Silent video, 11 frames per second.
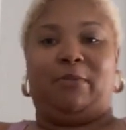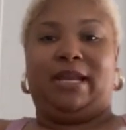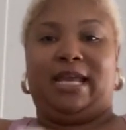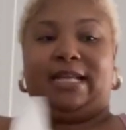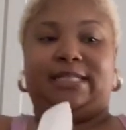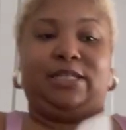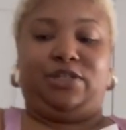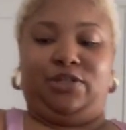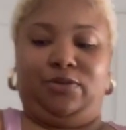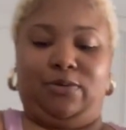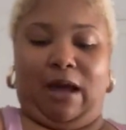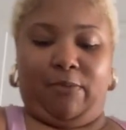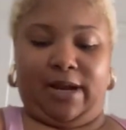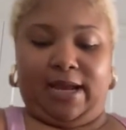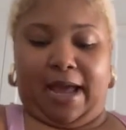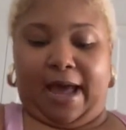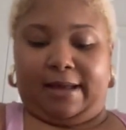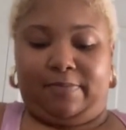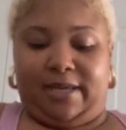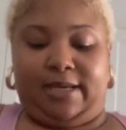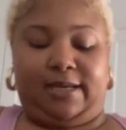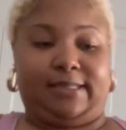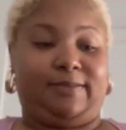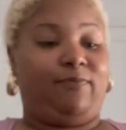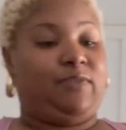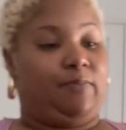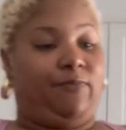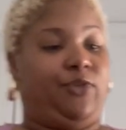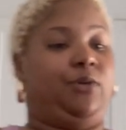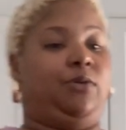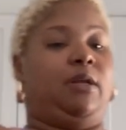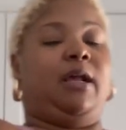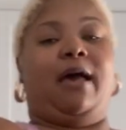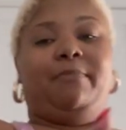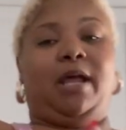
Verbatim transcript: we needed to do. I went and got me some food. I'm